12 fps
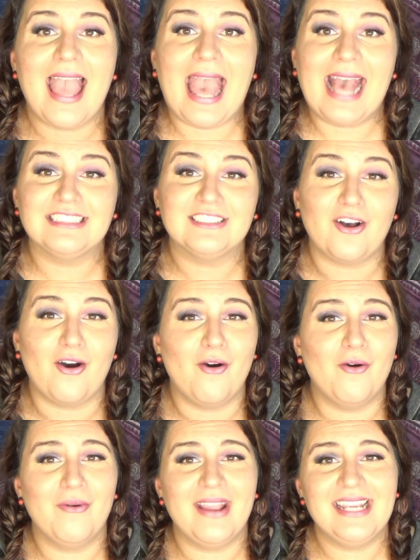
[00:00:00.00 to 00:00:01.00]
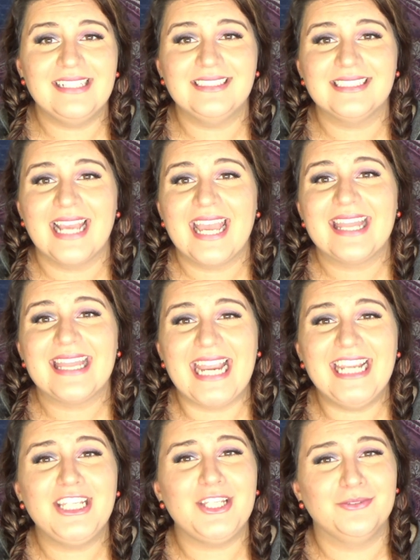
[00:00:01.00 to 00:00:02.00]
As always,
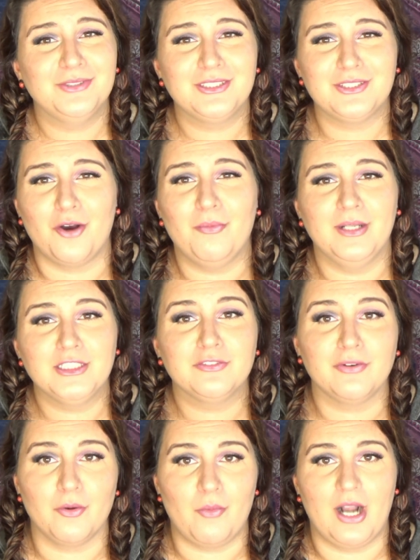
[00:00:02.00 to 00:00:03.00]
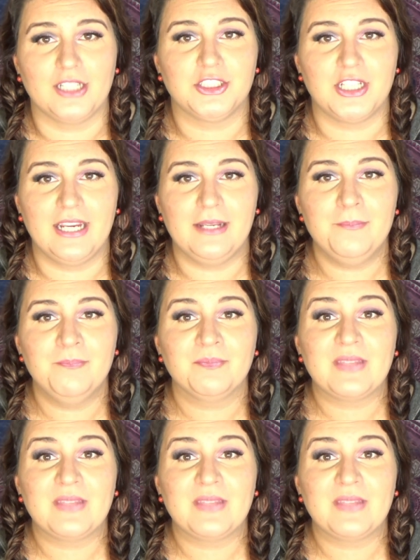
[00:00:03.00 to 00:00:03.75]
Thank you so much for watching,